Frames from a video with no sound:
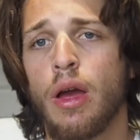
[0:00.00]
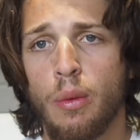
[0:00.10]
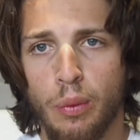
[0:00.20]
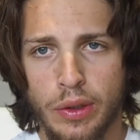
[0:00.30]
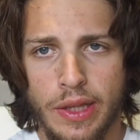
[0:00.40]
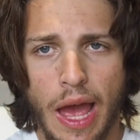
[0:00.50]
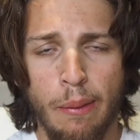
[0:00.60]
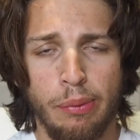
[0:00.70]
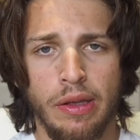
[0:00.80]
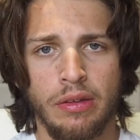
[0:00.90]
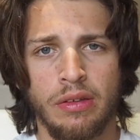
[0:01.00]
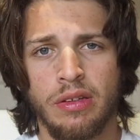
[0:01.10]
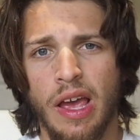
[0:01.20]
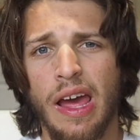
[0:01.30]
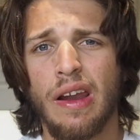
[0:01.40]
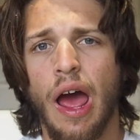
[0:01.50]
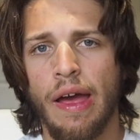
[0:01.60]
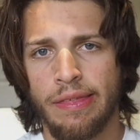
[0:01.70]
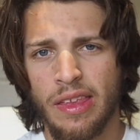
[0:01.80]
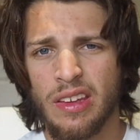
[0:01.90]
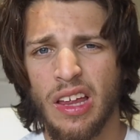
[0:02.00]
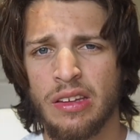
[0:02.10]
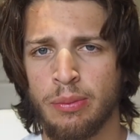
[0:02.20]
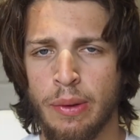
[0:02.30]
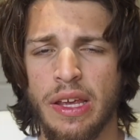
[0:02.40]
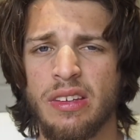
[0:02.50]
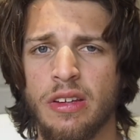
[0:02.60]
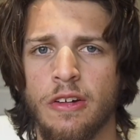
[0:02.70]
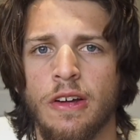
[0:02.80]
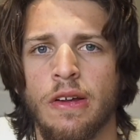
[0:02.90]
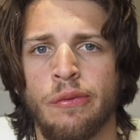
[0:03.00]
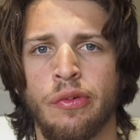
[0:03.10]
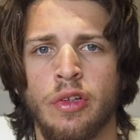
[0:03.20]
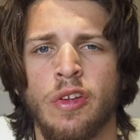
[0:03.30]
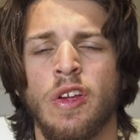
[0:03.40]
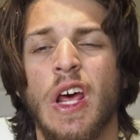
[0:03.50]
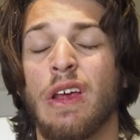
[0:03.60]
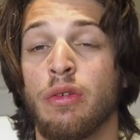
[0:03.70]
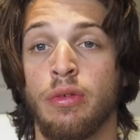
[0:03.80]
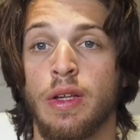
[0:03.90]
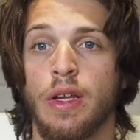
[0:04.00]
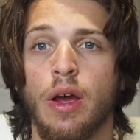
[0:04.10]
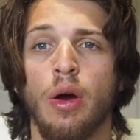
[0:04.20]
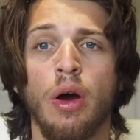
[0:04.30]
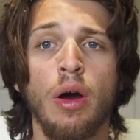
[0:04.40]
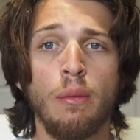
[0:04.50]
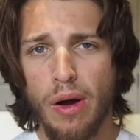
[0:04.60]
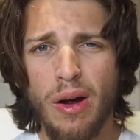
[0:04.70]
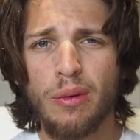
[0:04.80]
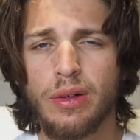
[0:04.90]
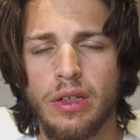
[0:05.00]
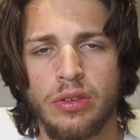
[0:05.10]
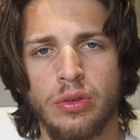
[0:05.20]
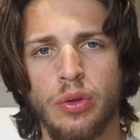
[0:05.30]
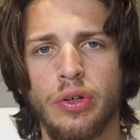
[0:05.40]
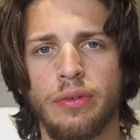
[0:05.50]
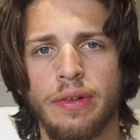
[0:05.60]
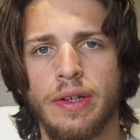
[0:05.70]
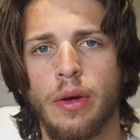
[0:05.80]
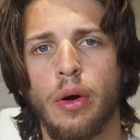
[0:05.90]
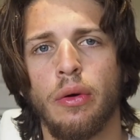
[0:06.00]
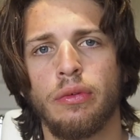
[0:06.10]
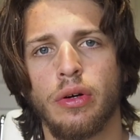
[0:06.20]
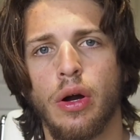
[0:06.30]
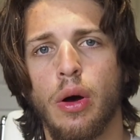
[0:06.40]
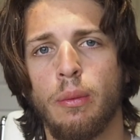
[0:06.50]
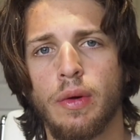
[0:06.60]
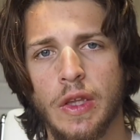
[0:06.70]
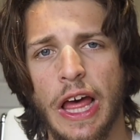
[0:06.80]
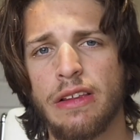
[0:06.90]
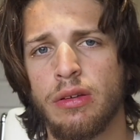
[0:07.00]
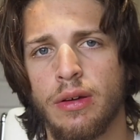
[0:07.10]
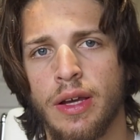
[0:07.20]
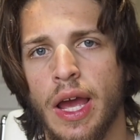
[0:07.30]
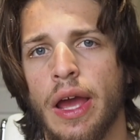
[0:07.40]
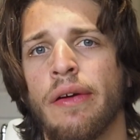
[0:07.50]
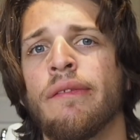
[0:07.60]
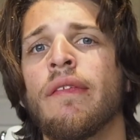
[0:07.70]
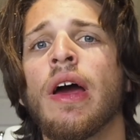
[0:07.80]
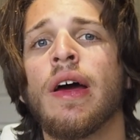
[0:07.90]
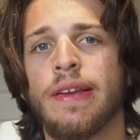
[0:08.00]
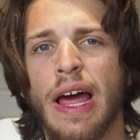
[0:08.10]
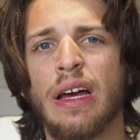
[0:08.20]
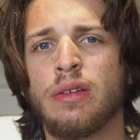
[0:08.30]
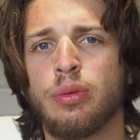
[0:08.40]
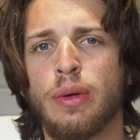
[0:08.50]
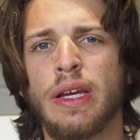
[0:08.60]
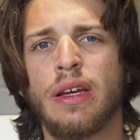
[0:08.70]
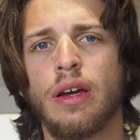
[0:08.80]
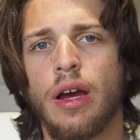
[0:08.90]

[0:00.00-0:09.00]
with that being said, I think that's basically it for today's video. Probably a shorter video overall, but that's okay. Next week,